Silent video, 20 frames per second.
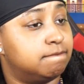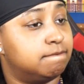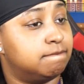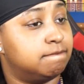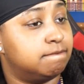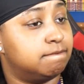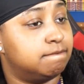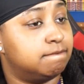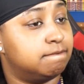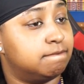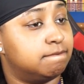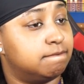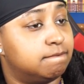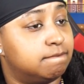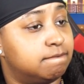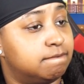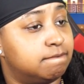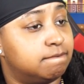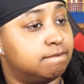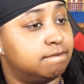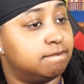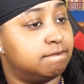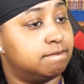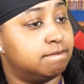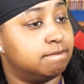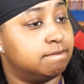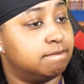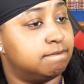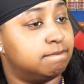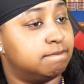
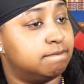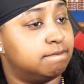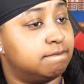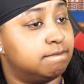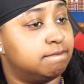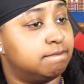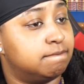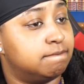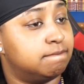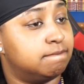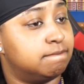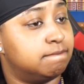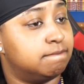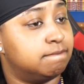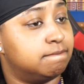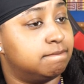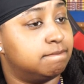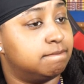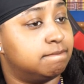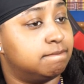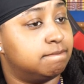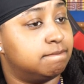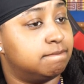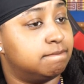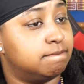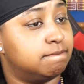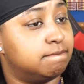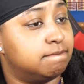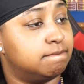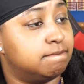
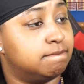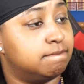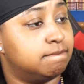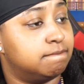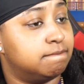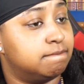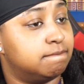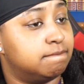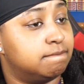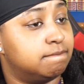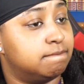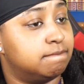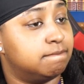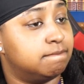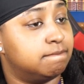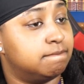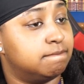[no speech]